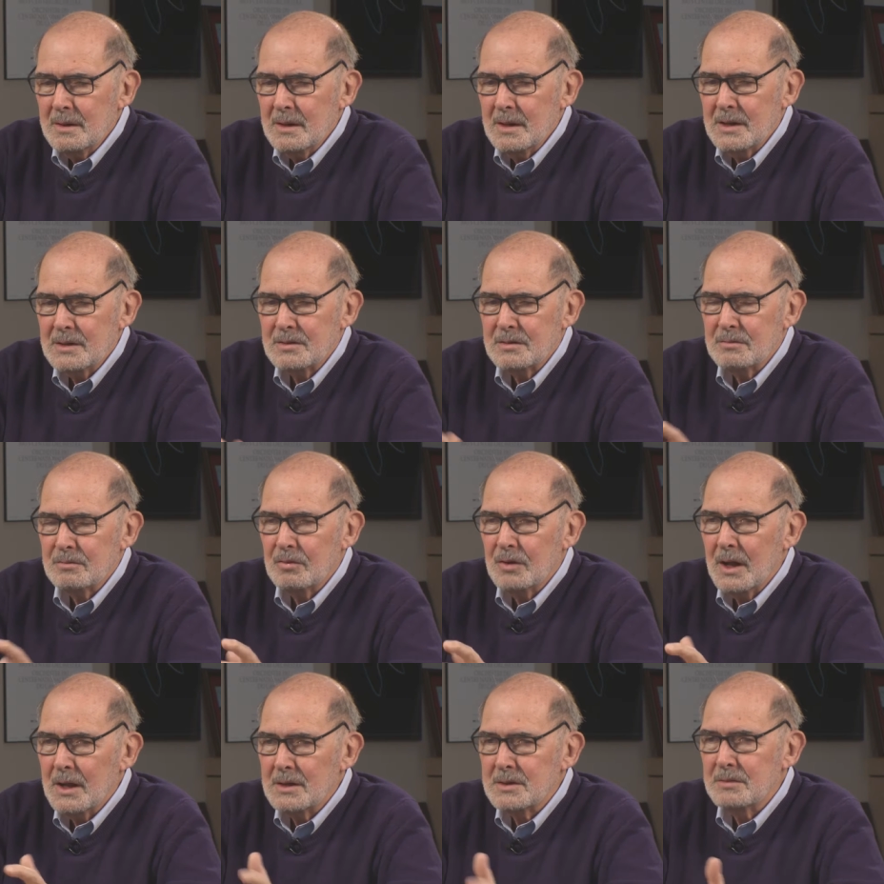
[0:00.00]
it's
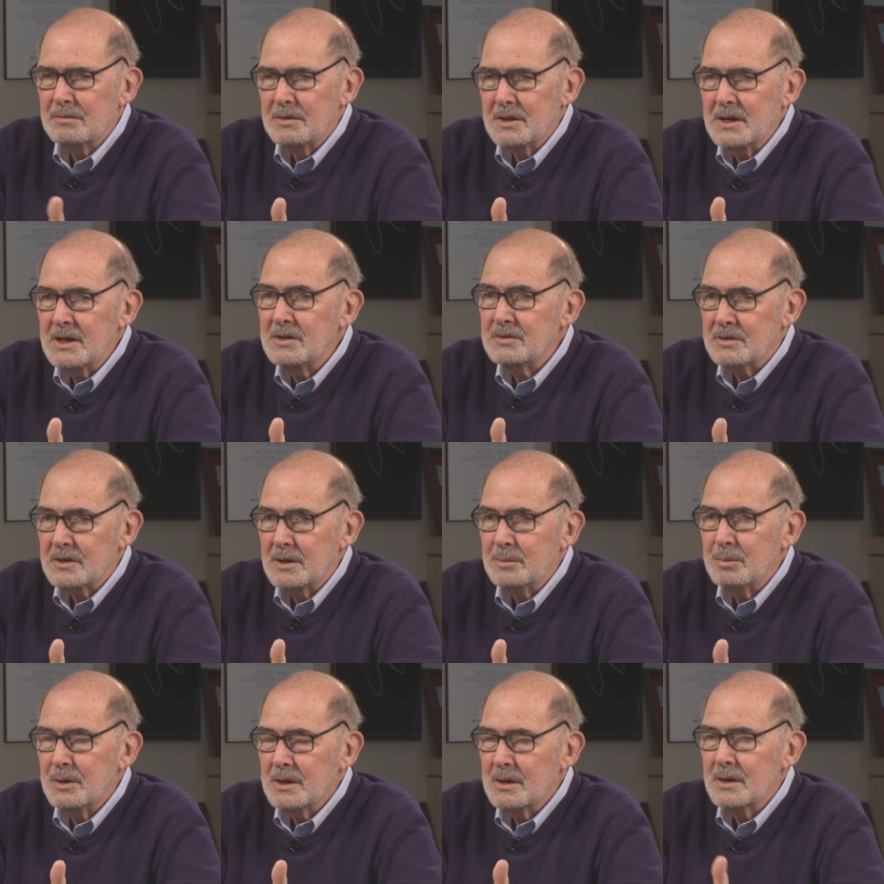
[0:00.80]
relatively
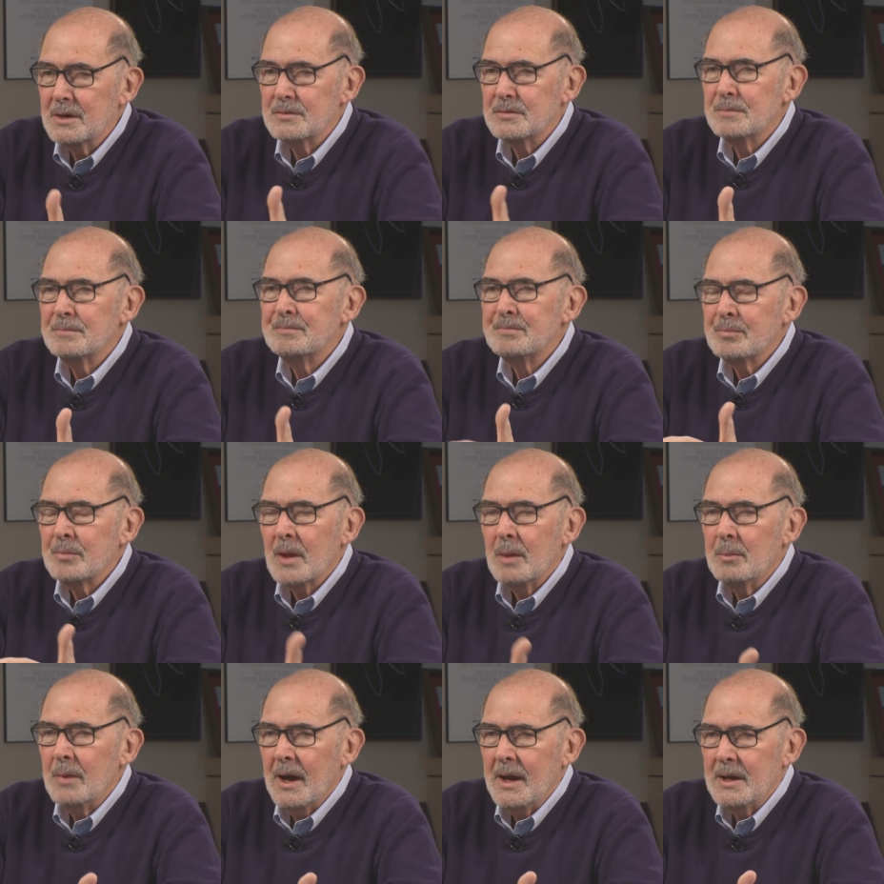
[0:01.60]
easy because
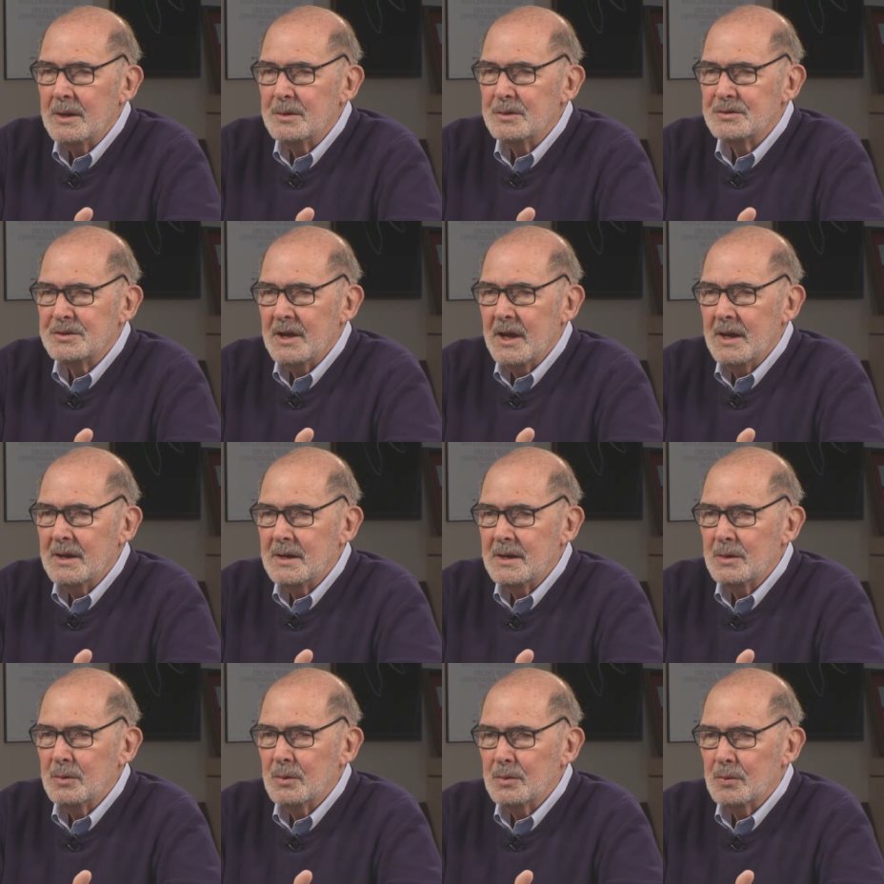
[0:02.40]
my
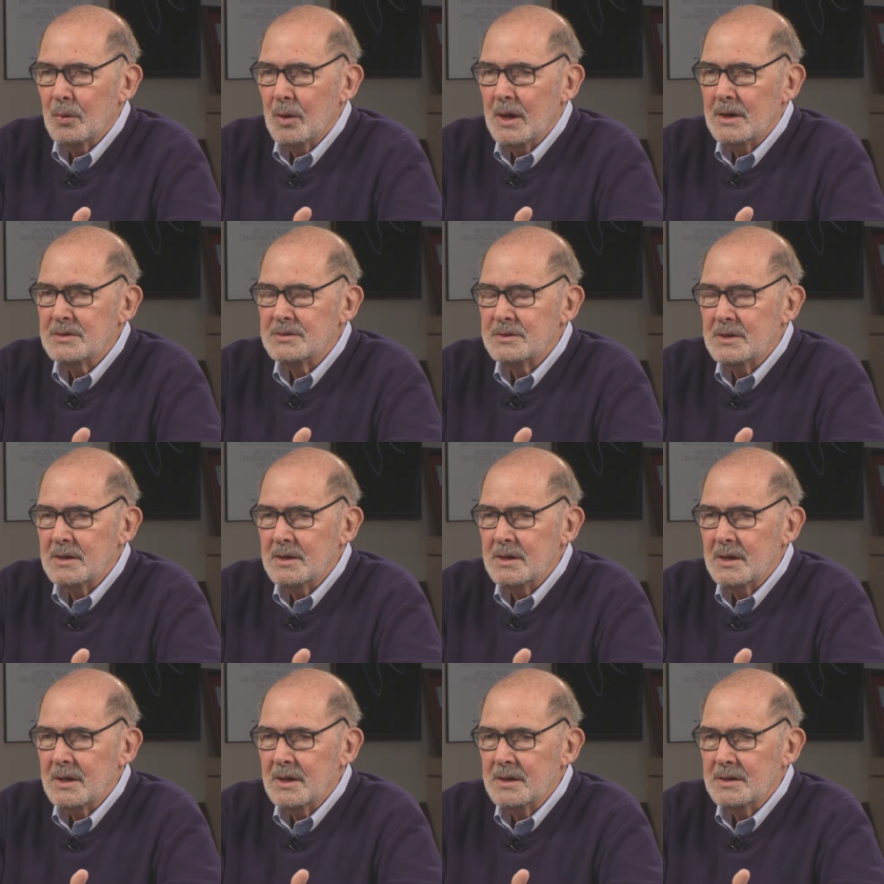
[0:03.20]
understanding with
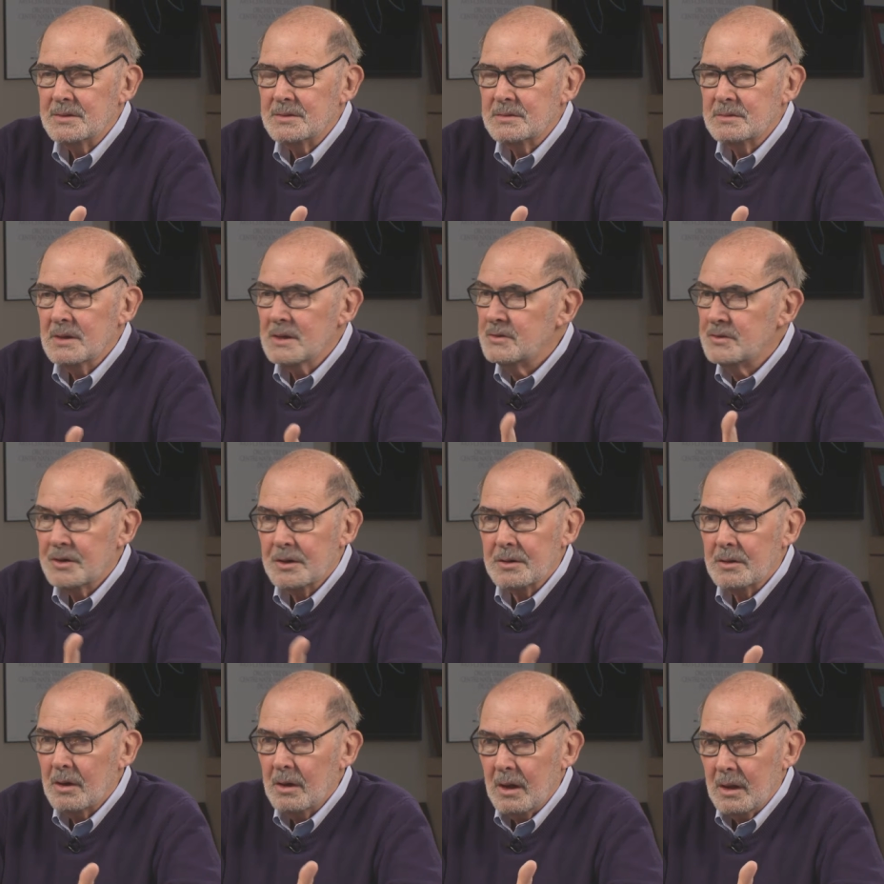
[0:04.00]
Wajdi is it's
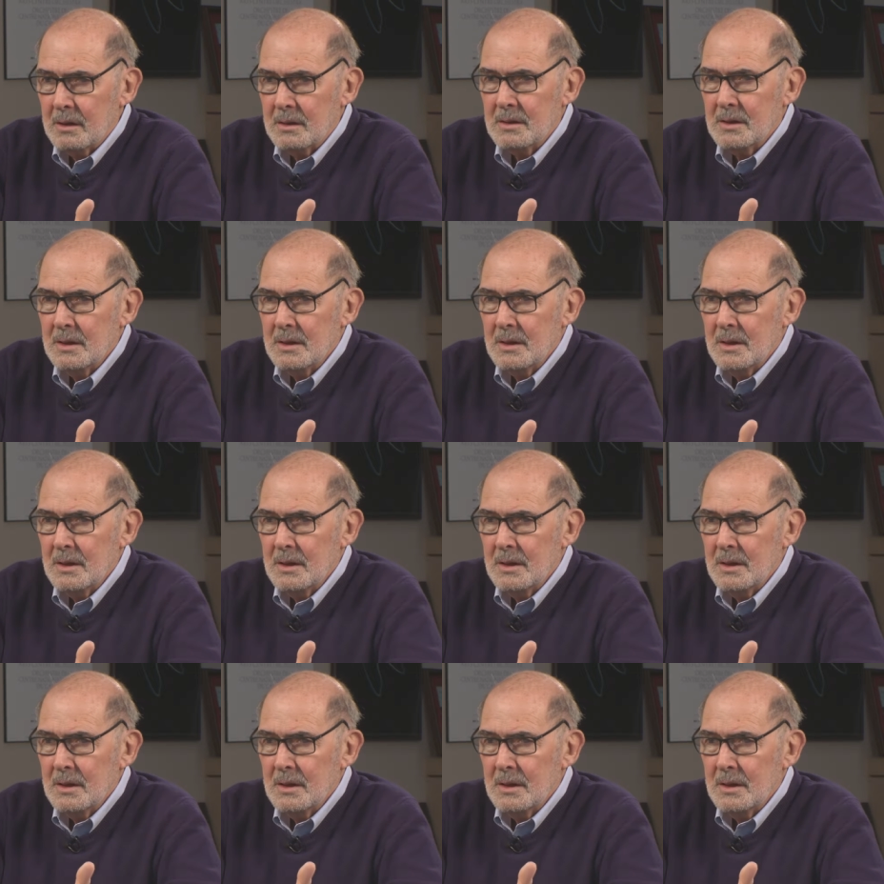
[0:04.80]
your call.